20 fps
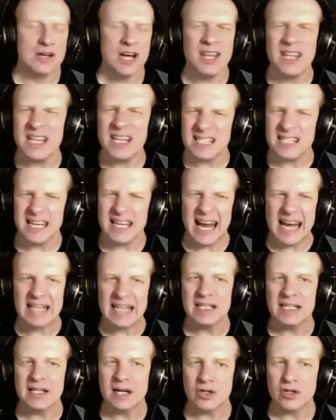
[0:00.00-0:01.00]
I think it's like
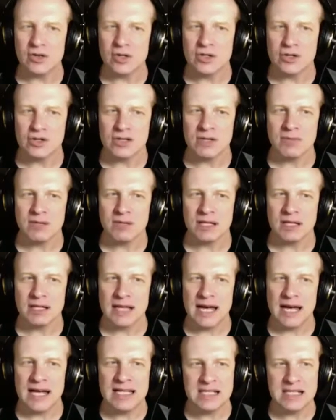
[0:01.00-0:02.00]
eighty countries or something like
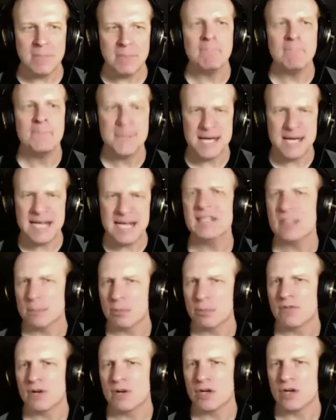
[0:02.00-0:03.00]
that. It's a big number
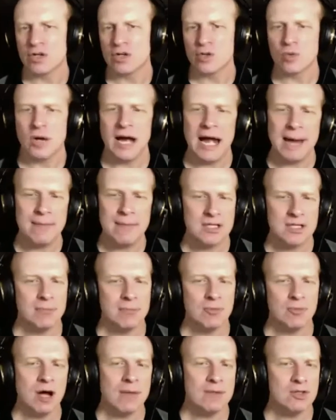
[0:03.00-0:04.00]
of countries where Amazon
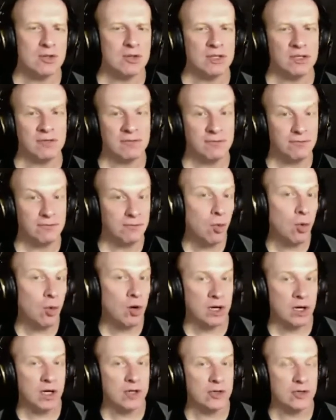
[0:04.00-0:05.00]
Prime is only in four
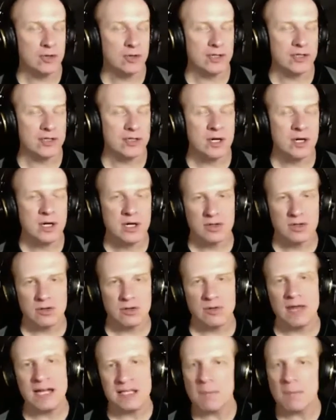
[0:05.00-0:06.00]
countries. So
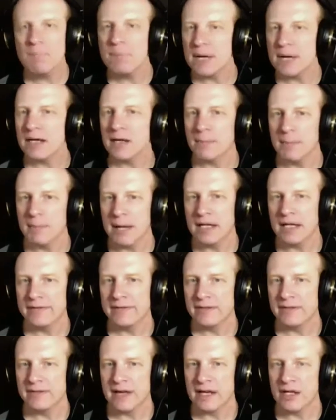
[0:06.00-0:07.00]
that's a big competitive
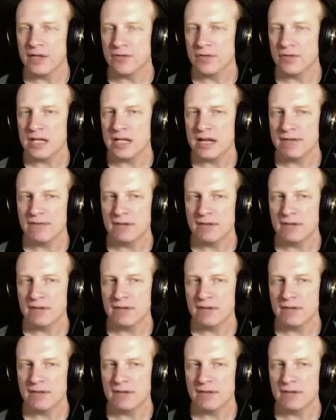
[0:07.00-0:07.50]
advantage for Netflix.